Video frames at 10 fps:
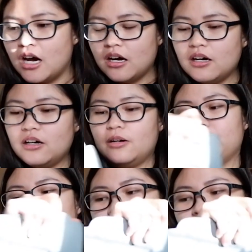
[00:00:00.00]

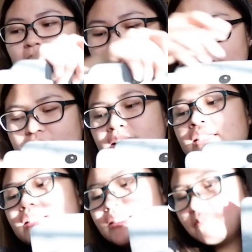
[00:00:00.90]
But since
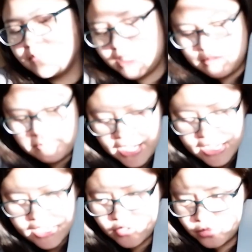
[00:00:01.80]
it's a mini
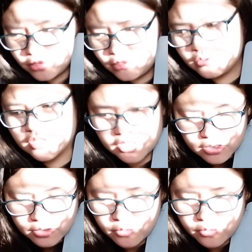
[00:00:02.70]
bag, I don't use it